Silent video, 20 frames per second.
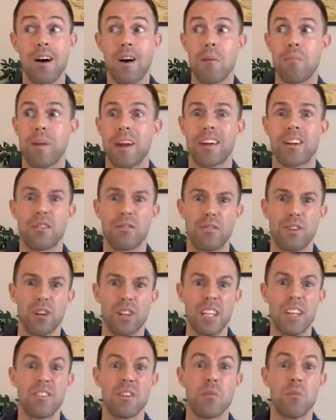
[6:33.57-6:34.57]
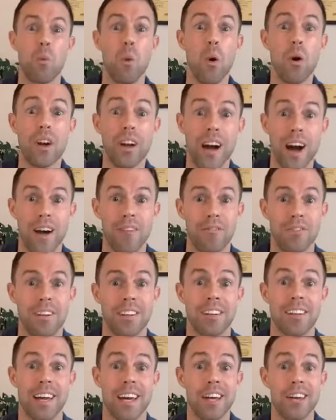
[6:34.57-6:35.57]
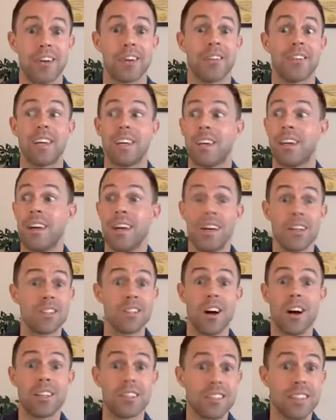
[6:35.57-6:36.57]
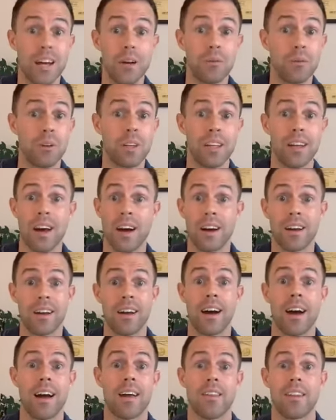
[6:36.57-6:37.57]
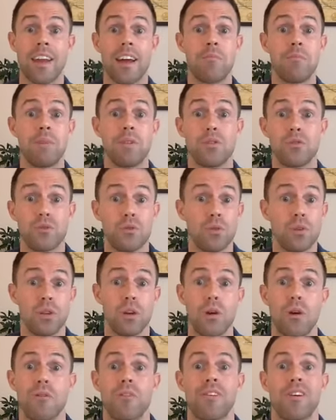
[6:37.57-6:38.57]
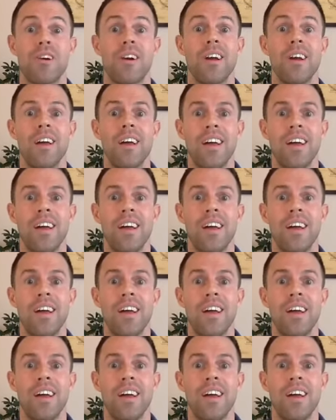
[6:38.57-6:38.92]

I bet I could feel even more confident later, and then talk to that really hot guy that I've been drooling over,